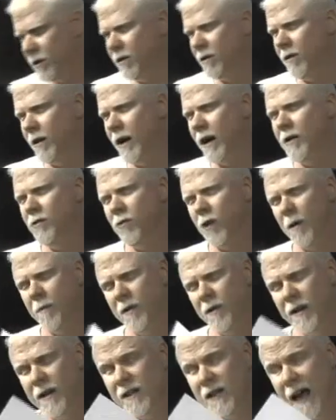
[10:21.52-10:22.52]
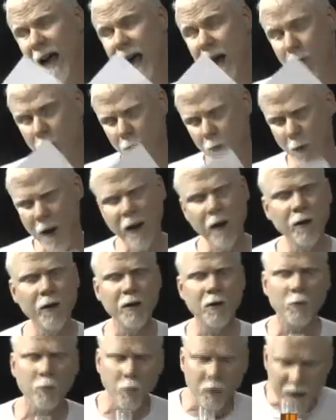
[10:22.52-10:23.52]
your hydrometer is how where
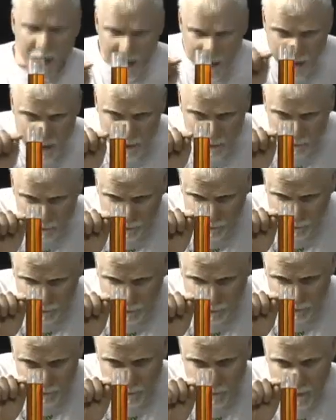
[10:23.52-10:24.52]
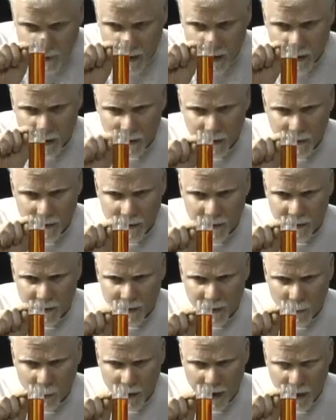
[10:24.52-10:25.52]
you read
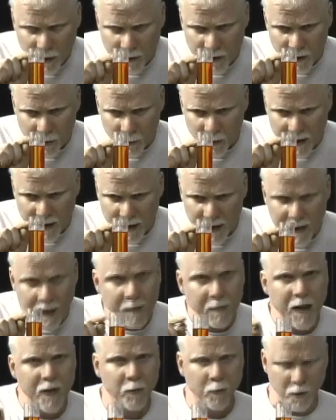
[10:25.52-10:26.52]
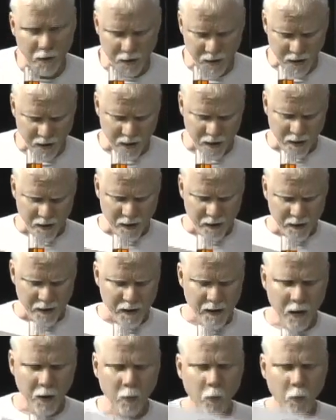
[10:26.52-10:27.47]
where you read it. In other words, you know